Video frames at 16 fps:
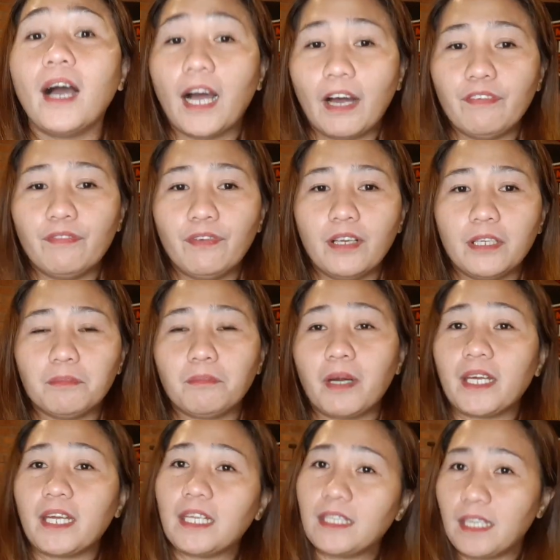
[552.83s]
affiliate
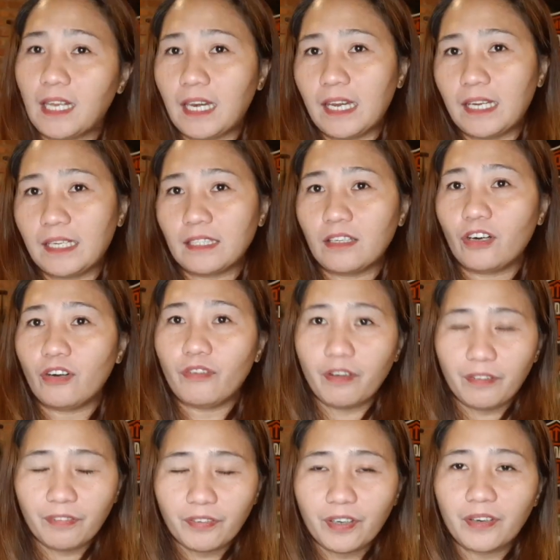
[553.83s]
marketing link or
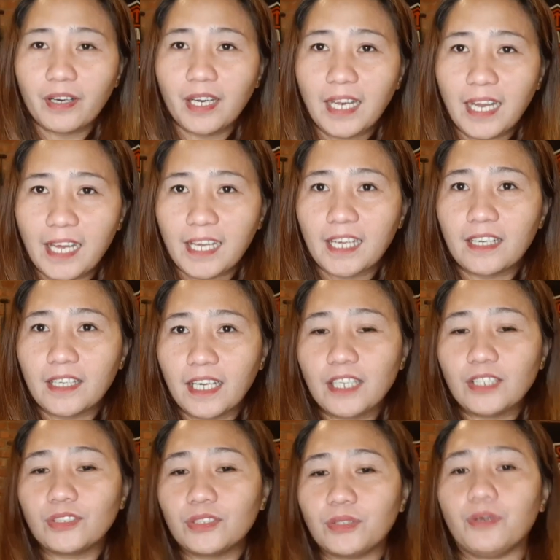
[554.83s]
referral link.
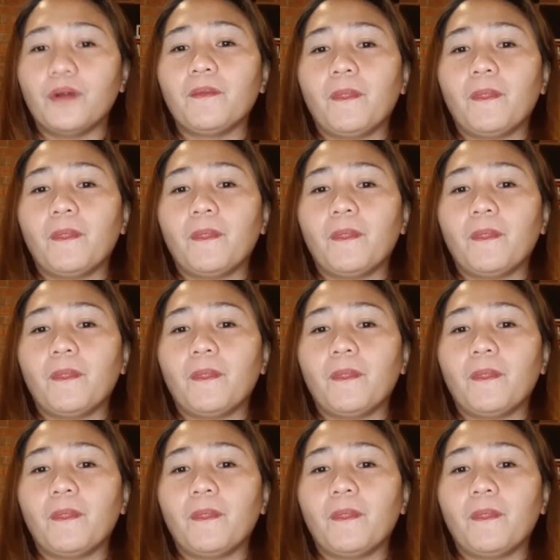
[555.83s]
Okay, so